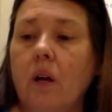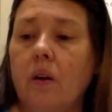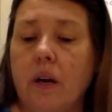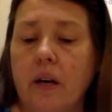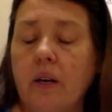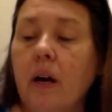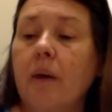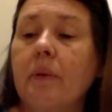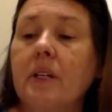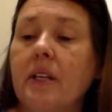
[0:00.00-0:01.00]
Okay, I'm
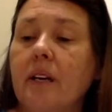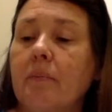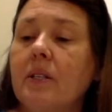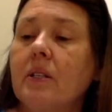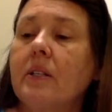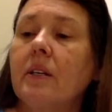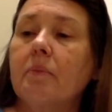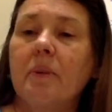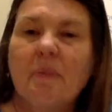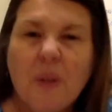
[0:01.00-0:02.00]
going to take my slip,
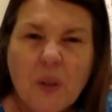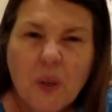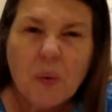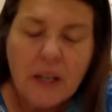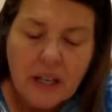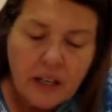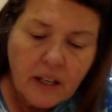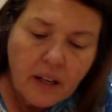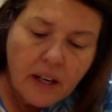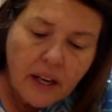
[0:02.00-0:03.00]
gooey,
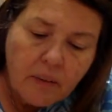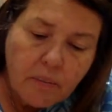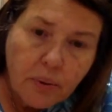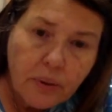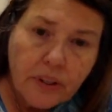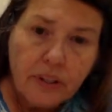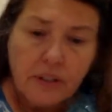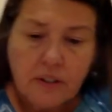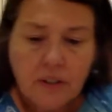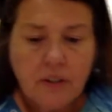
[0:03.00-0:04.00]
and put
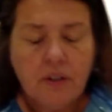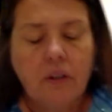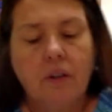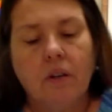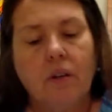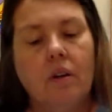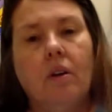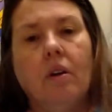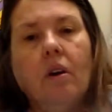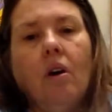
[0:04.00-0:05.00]
it
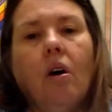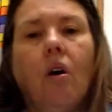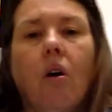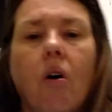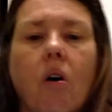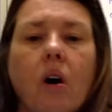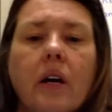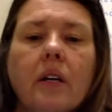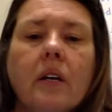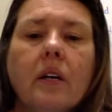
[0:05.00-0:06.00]

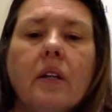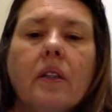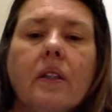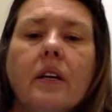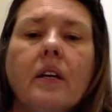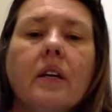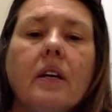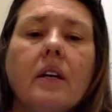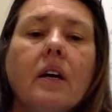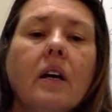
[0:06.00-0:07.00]
on
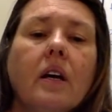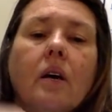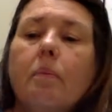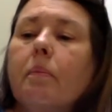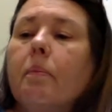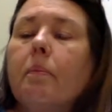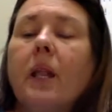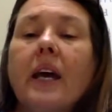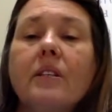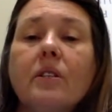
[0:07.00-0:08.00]
the
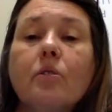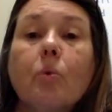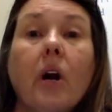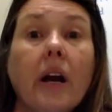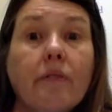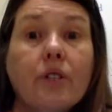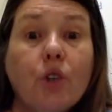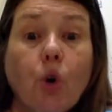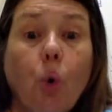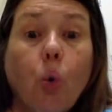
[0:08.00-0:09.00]
places where I have
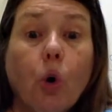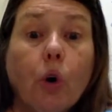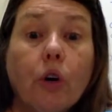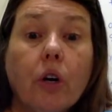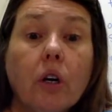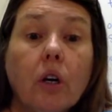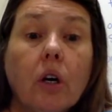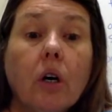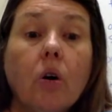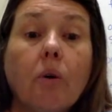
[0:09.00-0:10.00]
scored
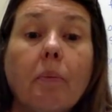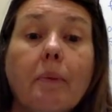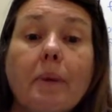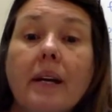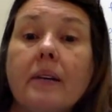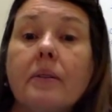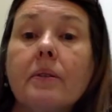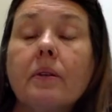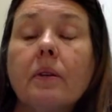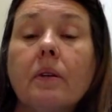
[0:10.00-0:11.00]
on my base.